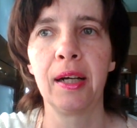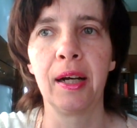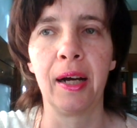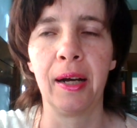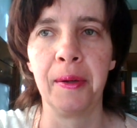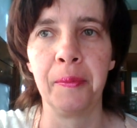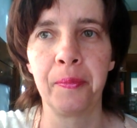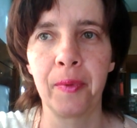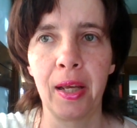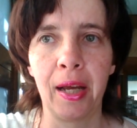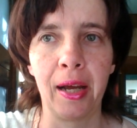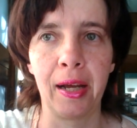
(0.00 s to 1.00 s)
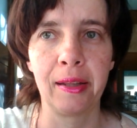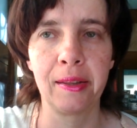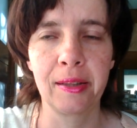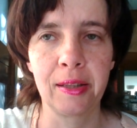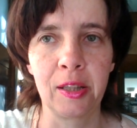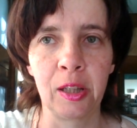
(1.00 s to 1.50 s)
And
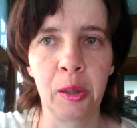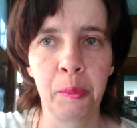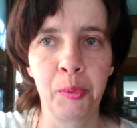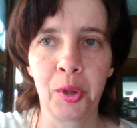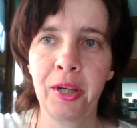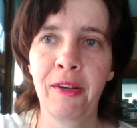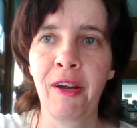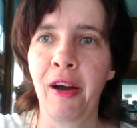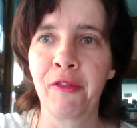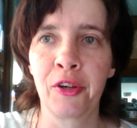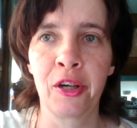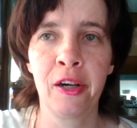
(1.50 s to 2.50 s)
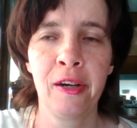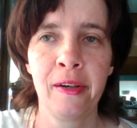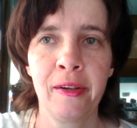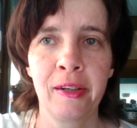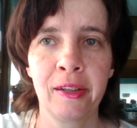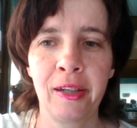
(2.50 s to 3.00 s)
the book cover
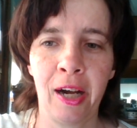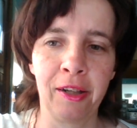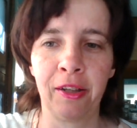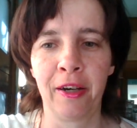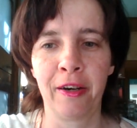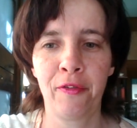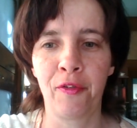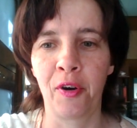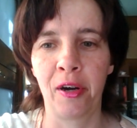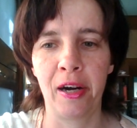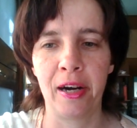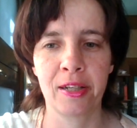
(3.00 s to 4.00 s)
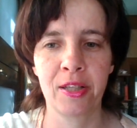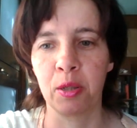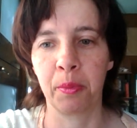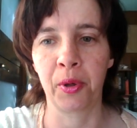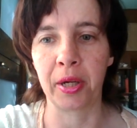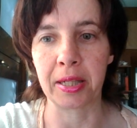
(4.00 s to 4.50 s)
color for
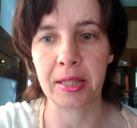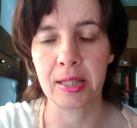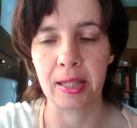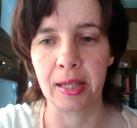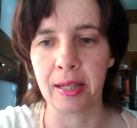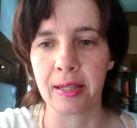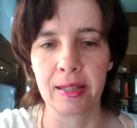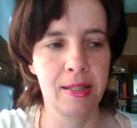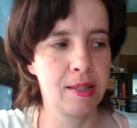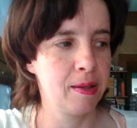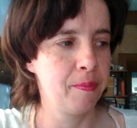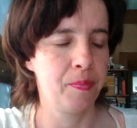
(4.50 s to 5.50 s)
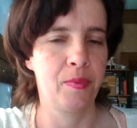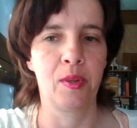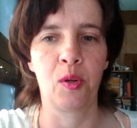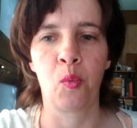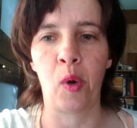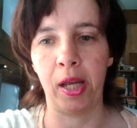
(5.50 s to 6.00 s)
extra points is
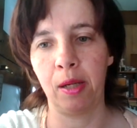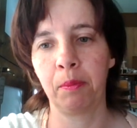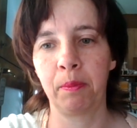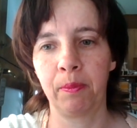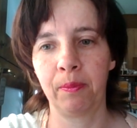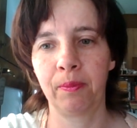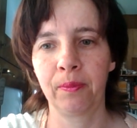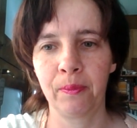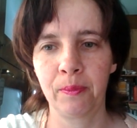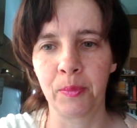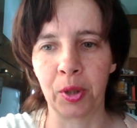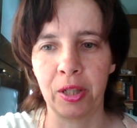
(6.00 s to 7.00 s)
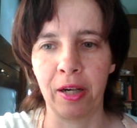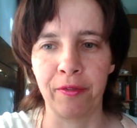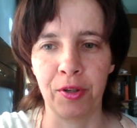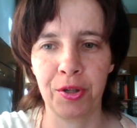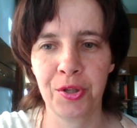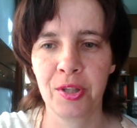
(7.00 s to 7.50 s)
the white book
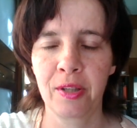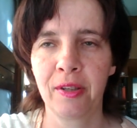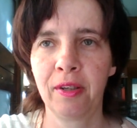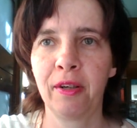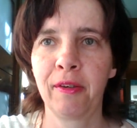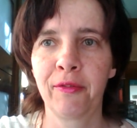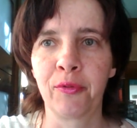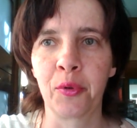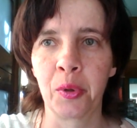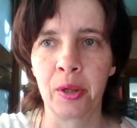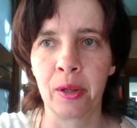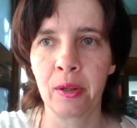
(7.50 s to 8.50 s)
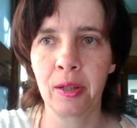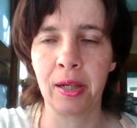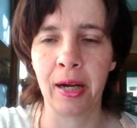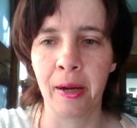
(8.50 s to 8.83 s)
covers for